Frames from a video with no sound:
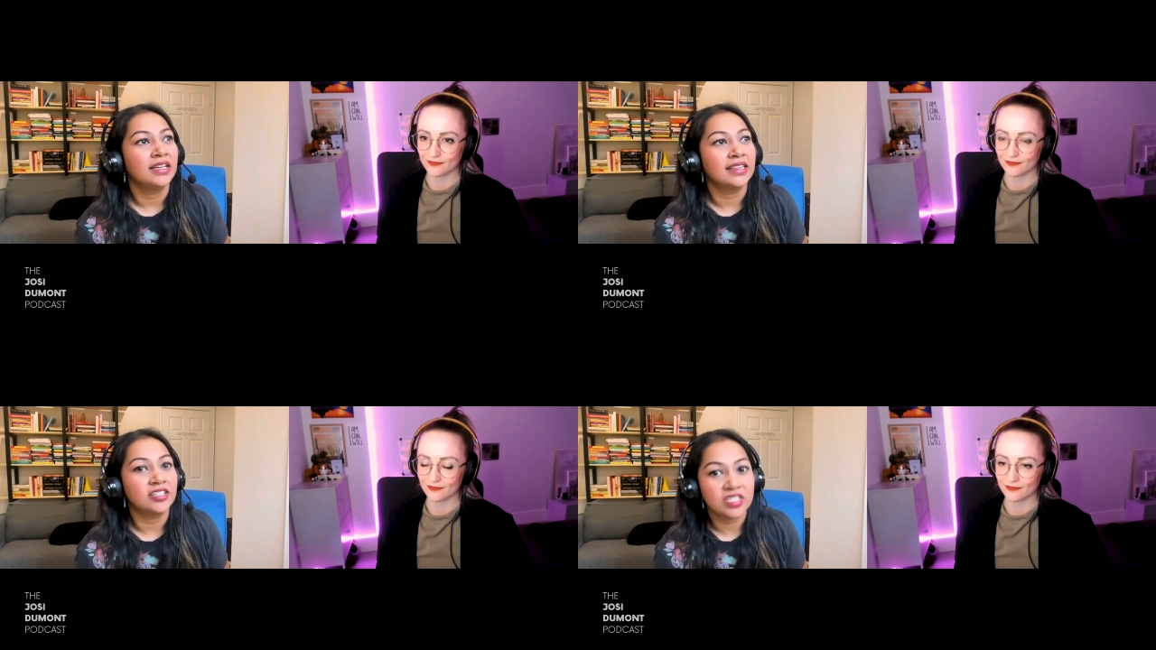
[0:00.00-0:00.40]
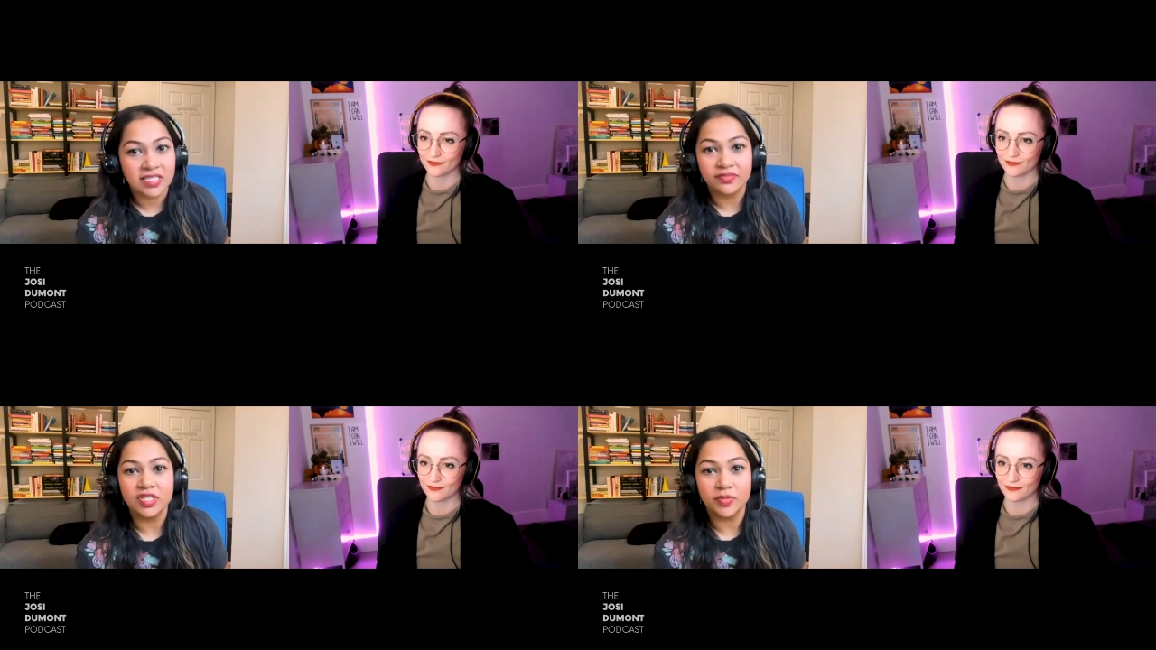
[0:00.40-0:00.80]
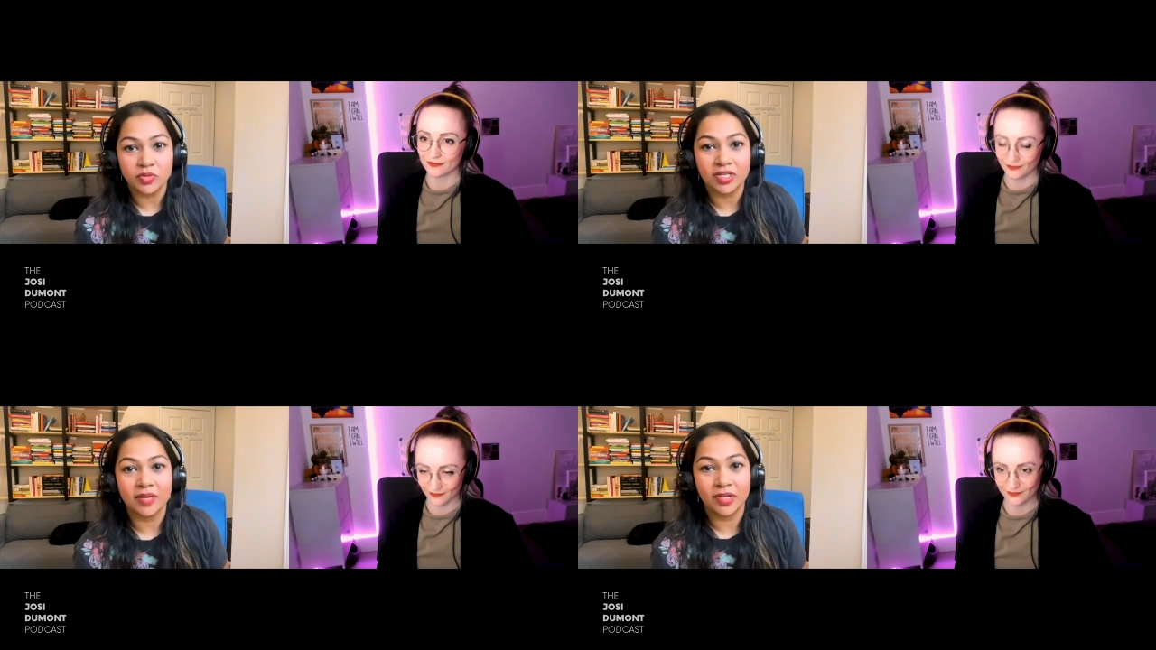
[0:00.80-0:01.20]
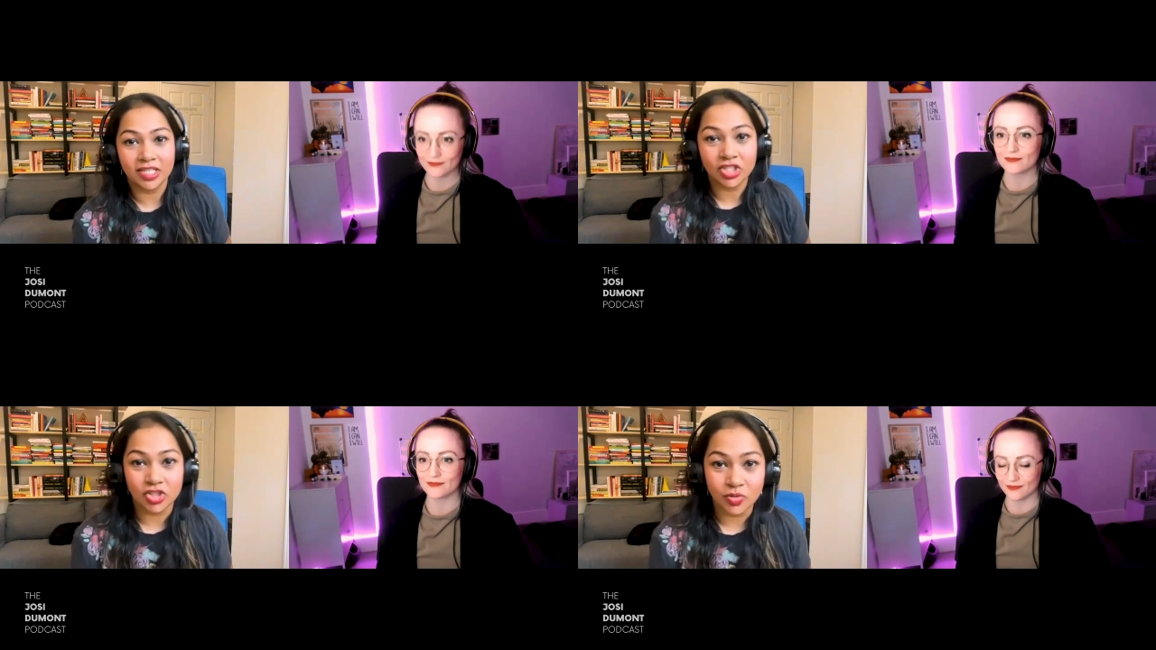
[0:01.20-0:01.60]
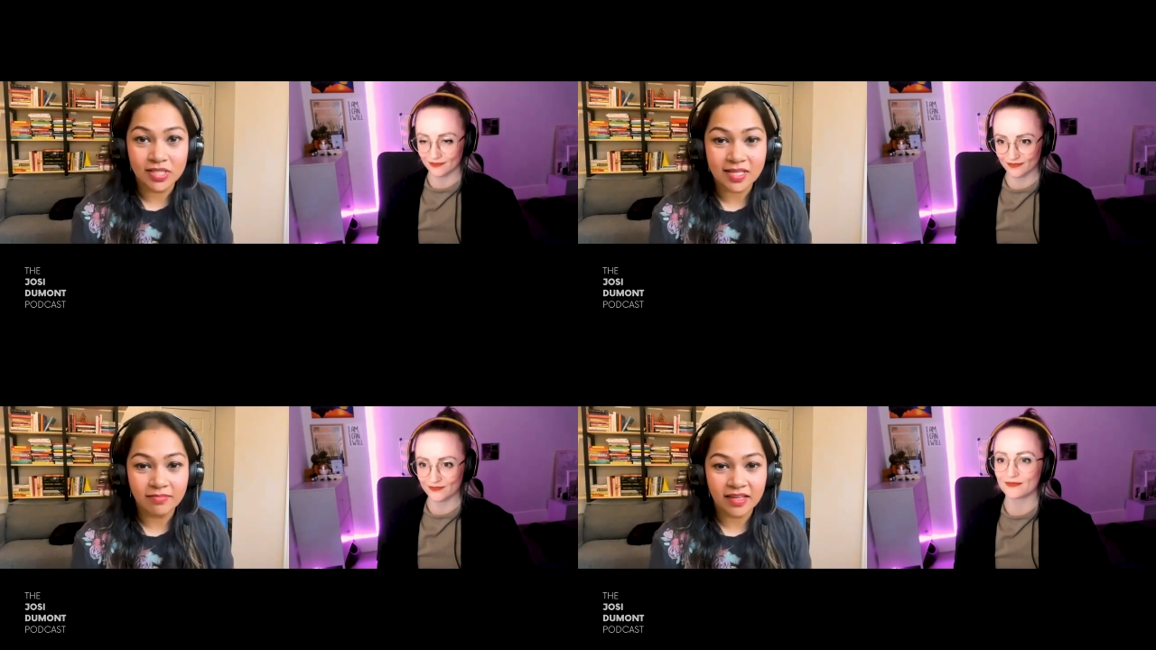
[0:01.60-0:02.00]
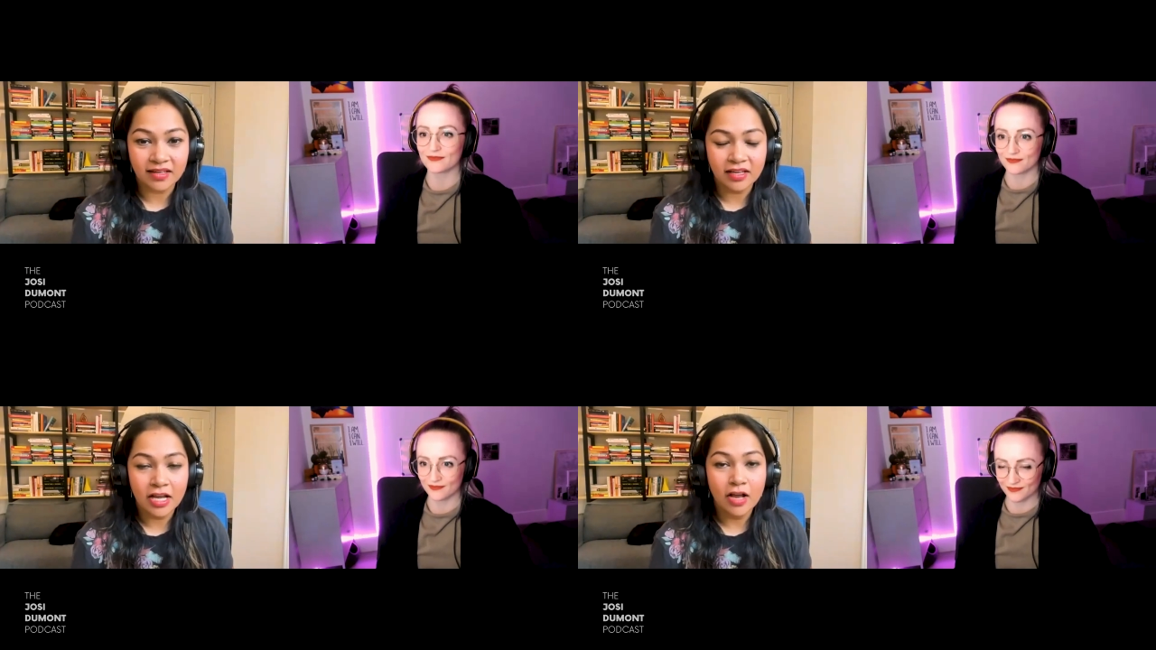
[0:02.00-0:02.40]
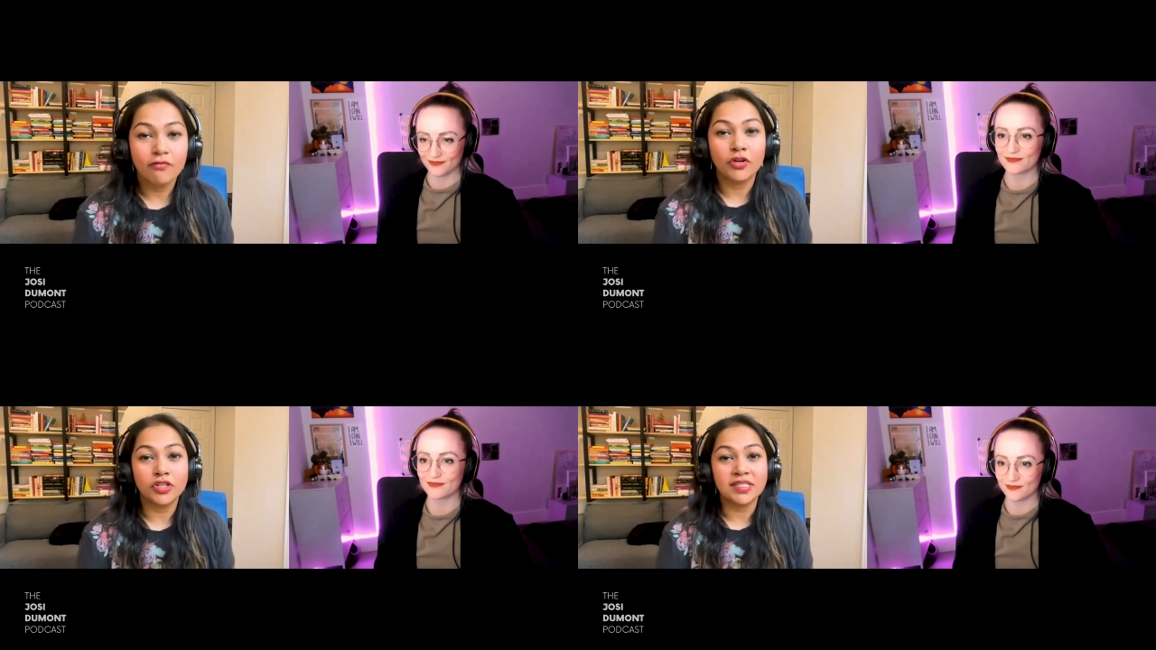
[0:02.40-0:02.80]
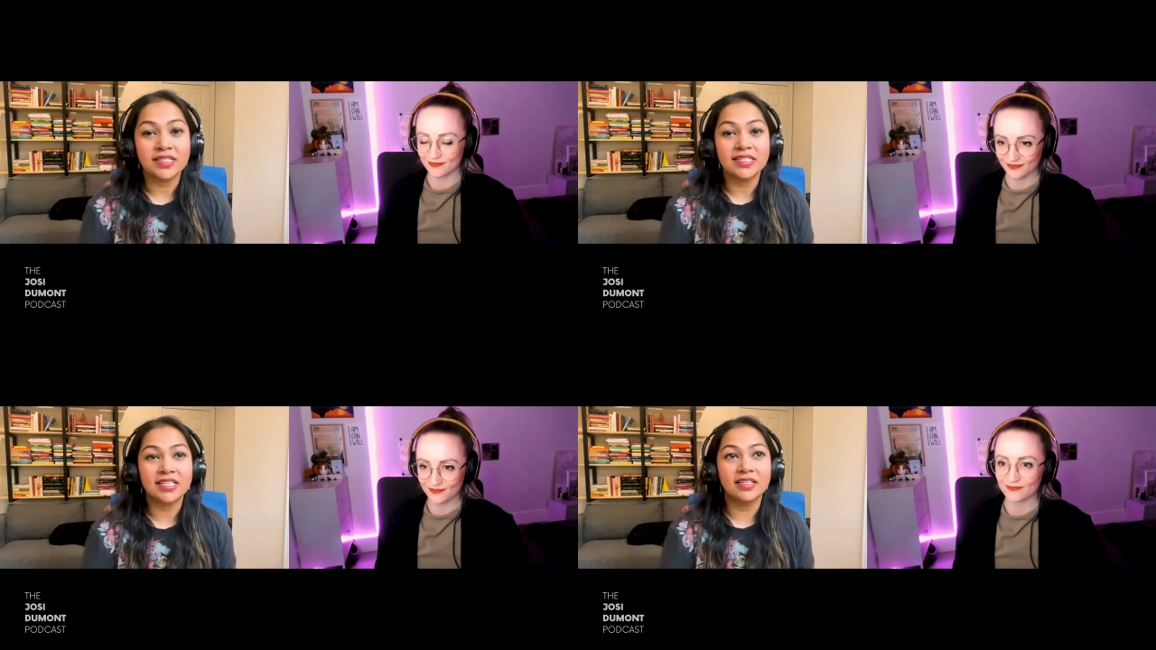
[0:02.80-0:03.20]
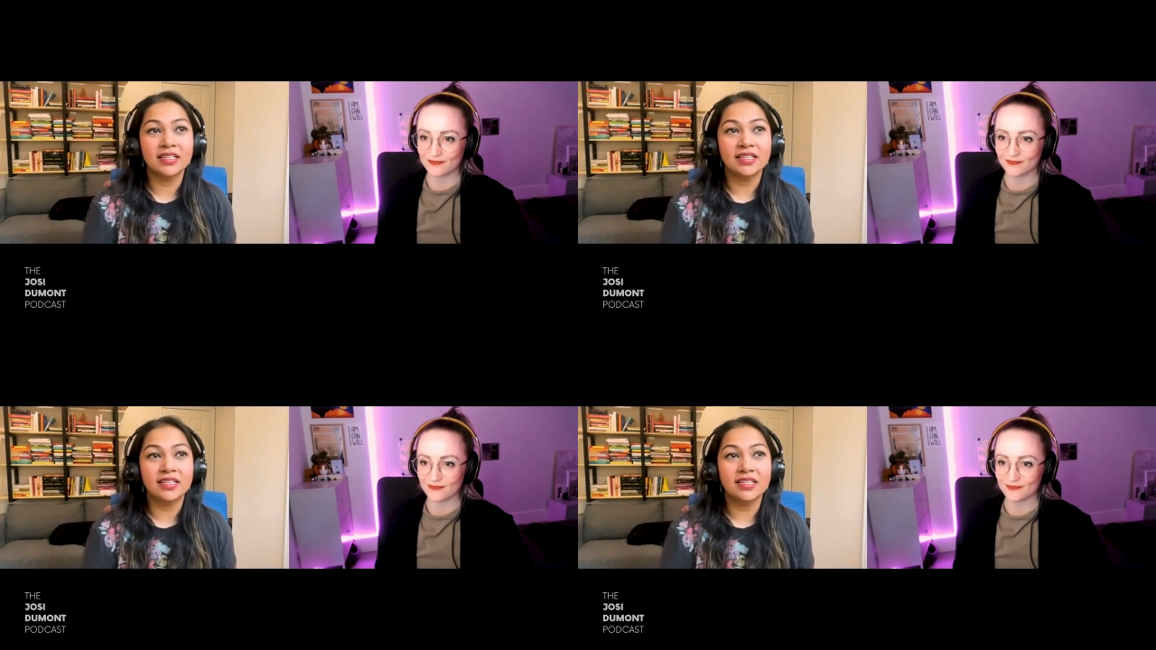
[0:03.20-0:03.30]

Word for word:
Speaker 1: there's a difference between committing to doing something versus